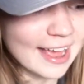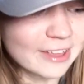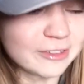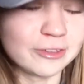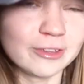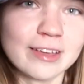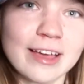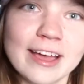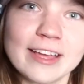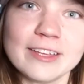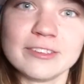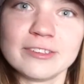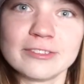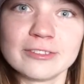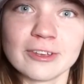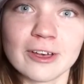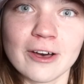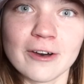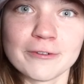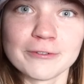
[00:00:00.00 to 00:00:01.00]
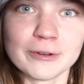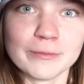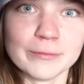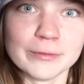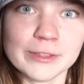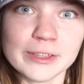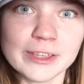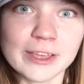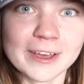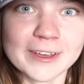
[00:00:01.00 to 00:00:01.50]
as you guys saw from
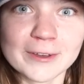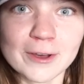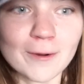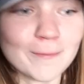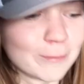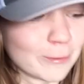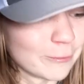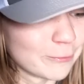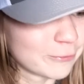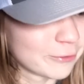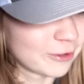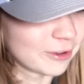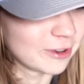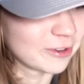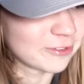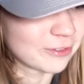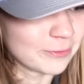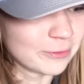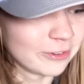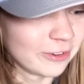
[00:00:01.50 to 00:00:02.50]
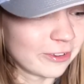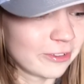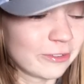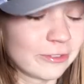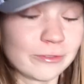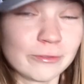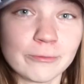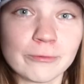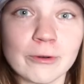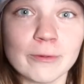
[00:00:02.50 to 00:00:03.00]
the uh, GoPro footage from
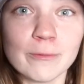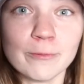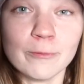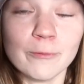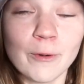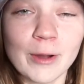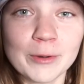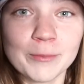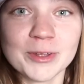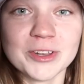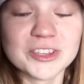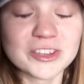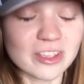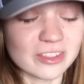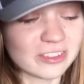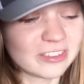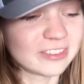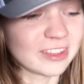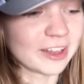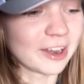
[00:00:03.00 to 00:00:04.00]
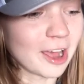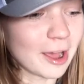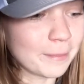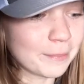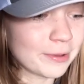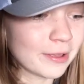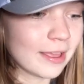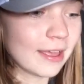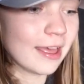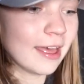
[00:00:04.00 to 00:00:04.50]
just from when we just set
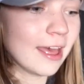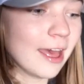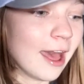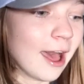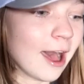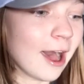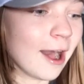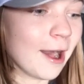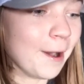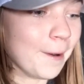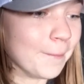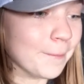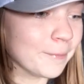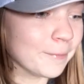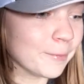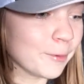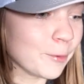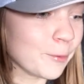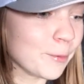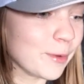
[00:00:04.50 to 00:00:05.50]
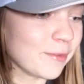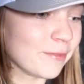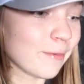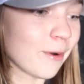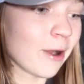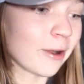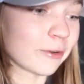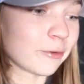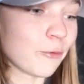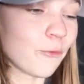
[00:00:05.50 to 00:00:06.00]
up, um, we've marked